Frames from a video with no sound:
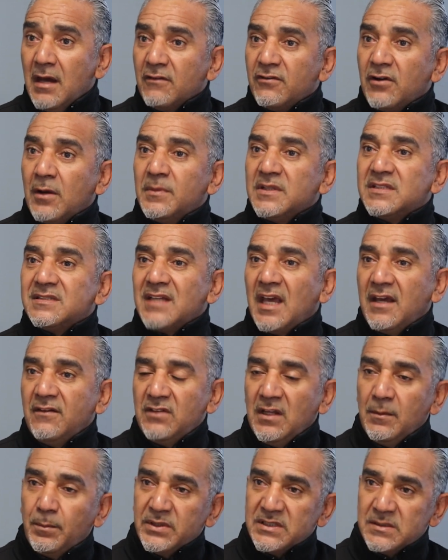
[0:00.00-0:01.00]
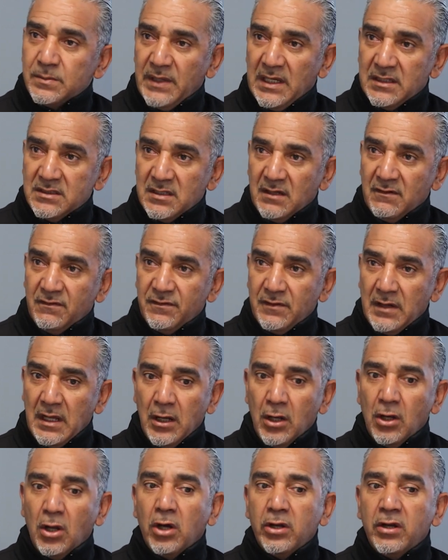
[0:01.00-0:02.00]
From a safety perspective, a
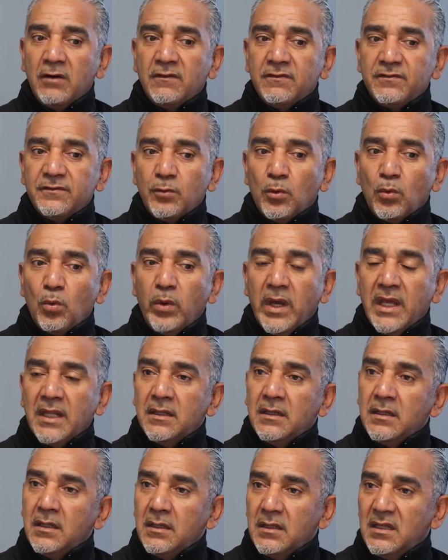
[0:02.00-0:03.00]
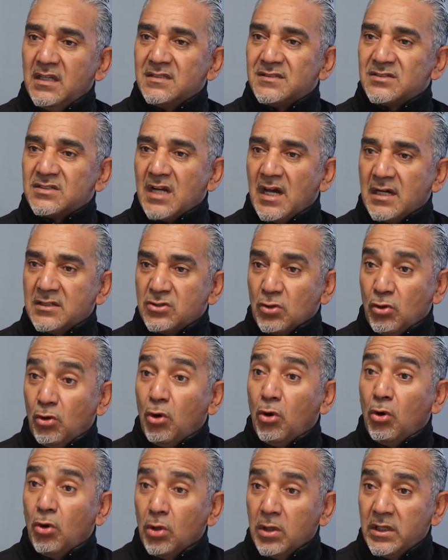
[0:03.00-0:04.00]
lot of when these trucks
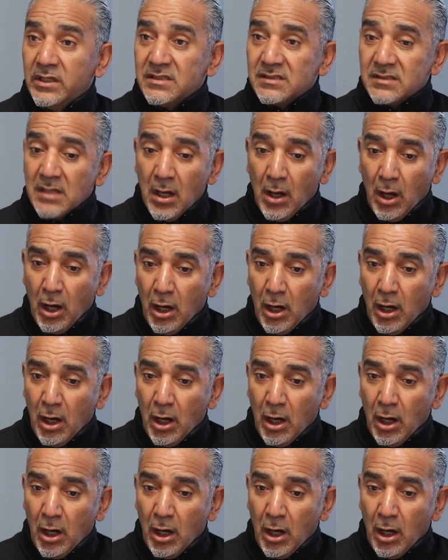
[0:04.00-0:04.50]
or haulers